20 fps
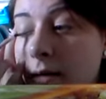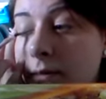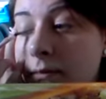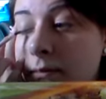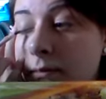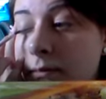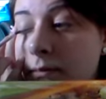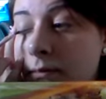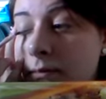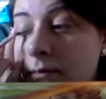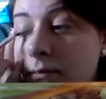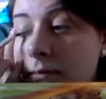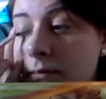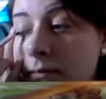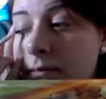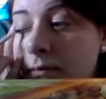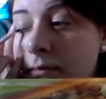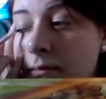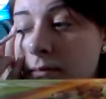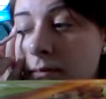
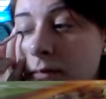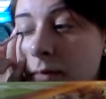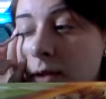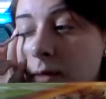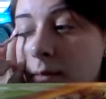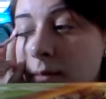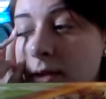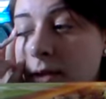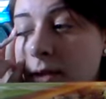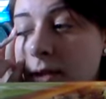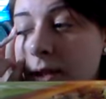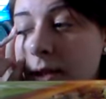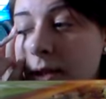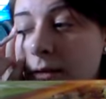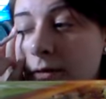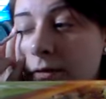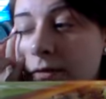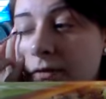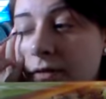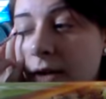I'm going to stick
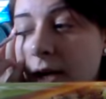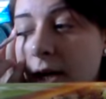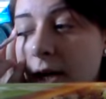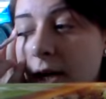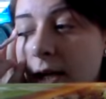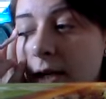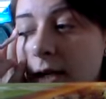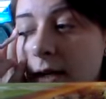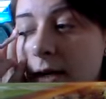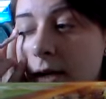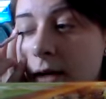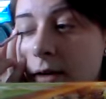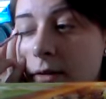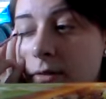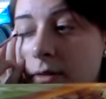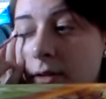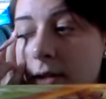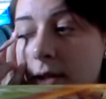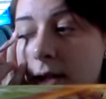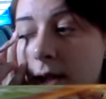fairly
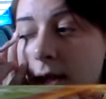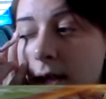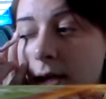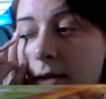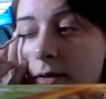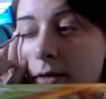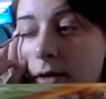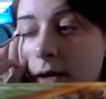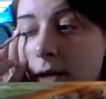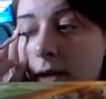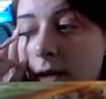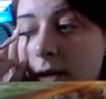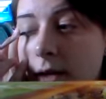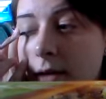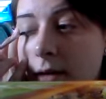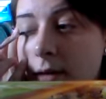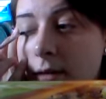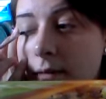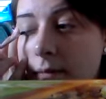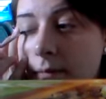close to the lash line.